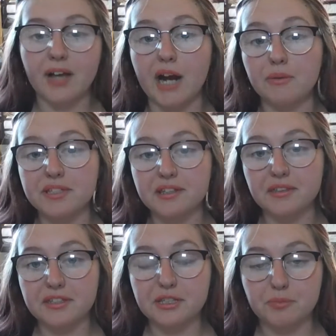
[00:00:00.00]
I would say
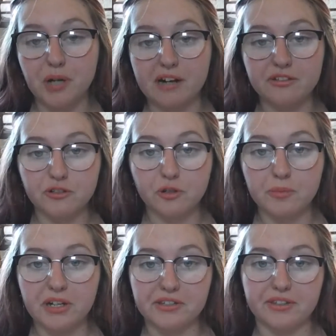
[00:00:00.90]
that this is practical
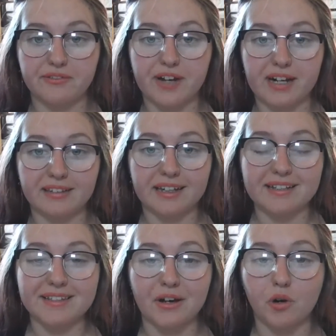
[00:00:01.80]
because of the fact that
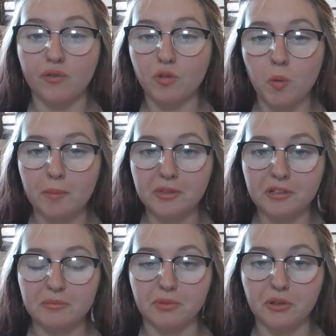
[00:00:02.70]
it's not
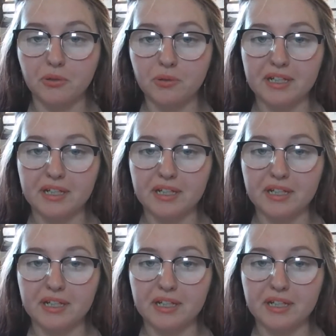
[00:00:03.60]
overwhelmingly blue